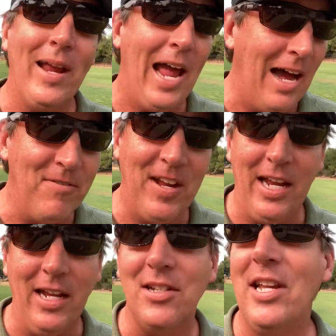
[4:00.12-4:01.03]

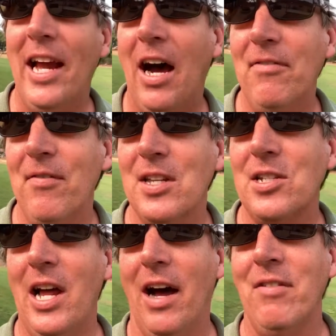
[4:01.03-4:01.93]
caffeine, stay off of this
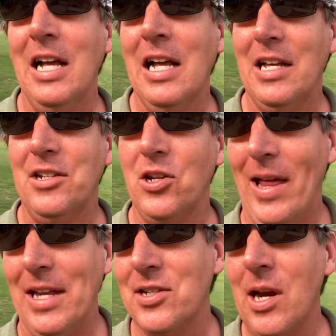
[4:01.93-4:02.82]
stuff." And so
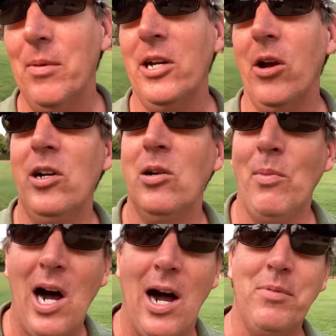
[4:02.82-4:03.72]
that summer you go to your
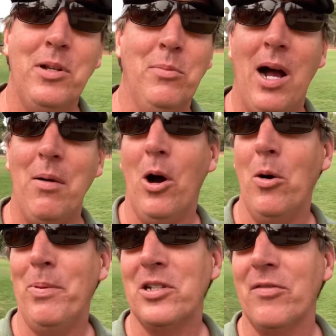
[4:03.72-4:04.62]
mom's and your mom
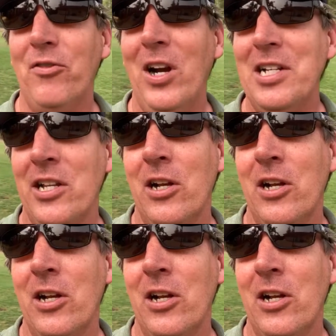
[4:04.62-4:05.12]
opens the fridge and